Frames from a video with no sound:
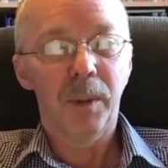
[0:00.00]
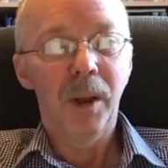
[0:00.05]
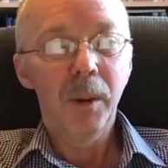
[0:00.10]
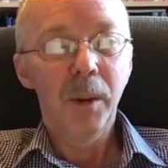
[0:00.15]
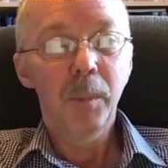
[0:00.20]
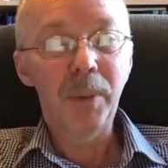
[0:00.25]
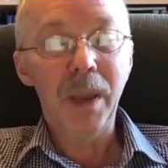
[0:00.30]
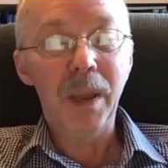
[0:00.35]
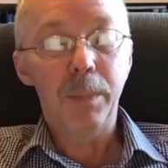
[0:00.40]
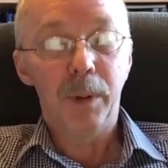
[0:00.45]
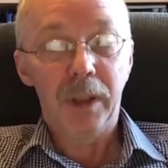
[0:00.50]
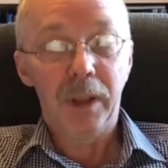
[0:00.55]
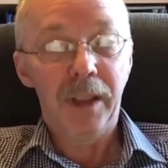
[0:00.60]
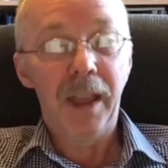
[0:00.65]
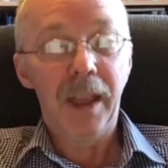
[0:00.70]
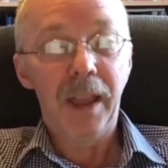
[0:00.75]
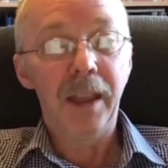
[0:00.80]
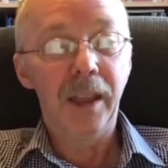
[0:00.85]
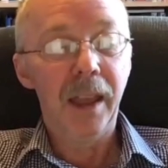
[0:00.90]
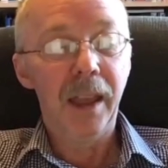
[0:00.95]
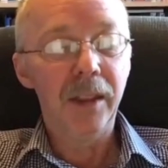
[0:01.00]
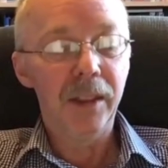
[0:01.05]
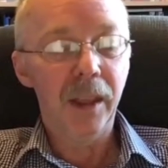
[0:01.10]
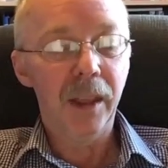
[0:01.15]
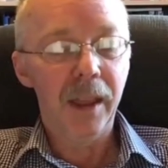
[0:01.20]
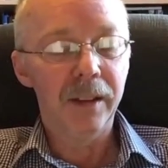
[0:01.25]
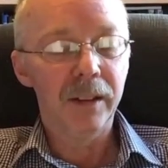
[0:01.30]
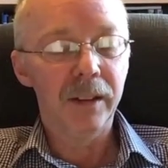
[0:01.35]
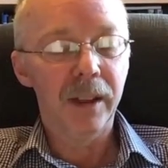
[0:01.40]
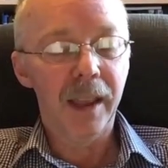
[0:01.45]
people in
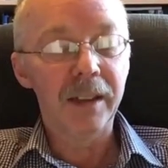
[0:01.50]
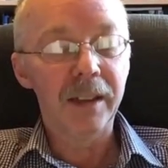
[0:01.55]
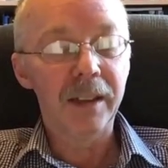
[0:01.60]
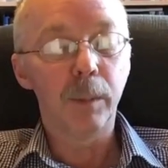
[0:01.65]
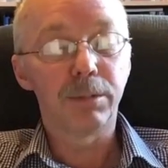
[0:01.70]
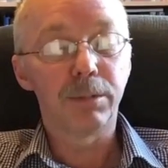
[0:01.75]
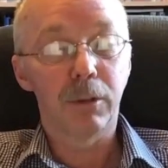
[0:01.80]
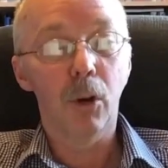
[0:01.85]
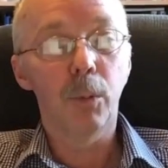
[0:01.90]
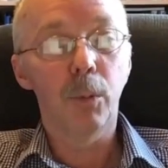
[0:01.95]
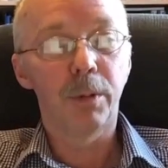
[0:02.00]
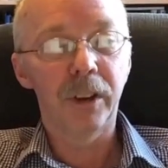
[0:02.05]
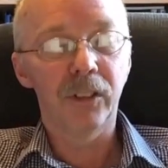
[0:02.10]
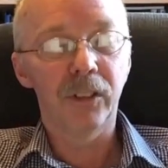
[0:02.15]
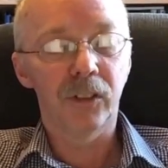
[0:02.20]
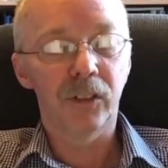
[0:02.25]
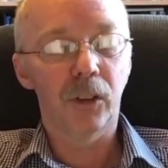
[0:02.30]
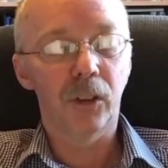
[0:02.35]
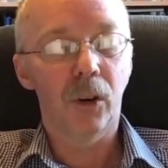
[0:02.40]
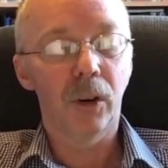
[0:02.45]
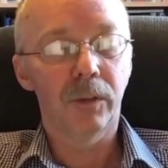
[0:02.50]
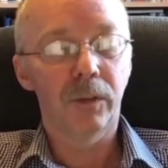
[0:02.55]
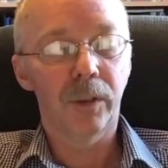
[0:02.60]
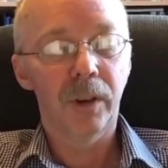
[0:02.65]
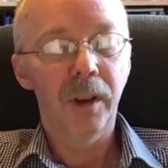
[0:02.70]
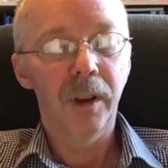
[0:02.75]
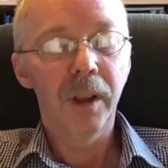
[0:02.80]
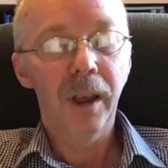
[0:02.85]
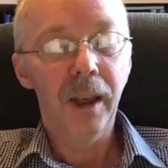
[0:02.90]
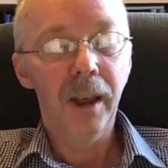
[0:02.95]
inappropriate sort
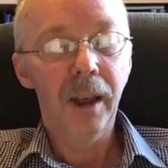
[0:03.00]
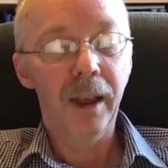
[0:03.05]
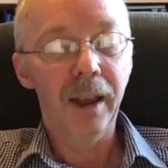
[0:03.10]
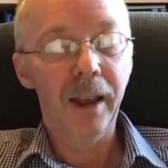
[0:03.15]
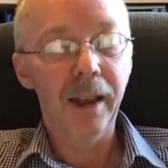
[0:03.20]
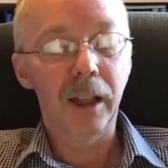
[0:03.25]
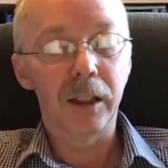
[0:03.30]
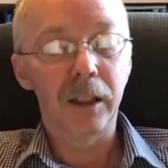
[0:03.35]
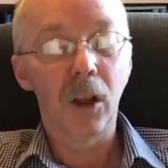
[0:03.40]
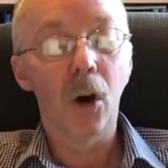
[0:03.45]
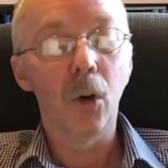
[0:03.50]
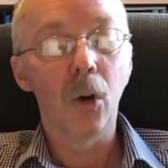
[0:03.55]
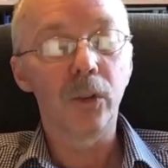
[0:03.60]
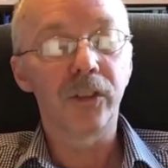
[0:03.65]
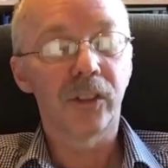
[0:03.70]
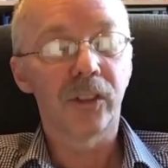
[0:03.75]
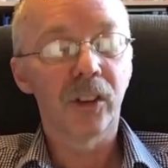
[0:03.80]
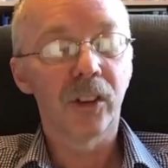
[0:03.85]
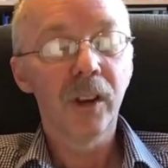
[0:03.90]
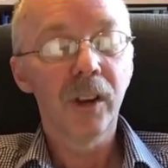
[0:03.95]
of clothes.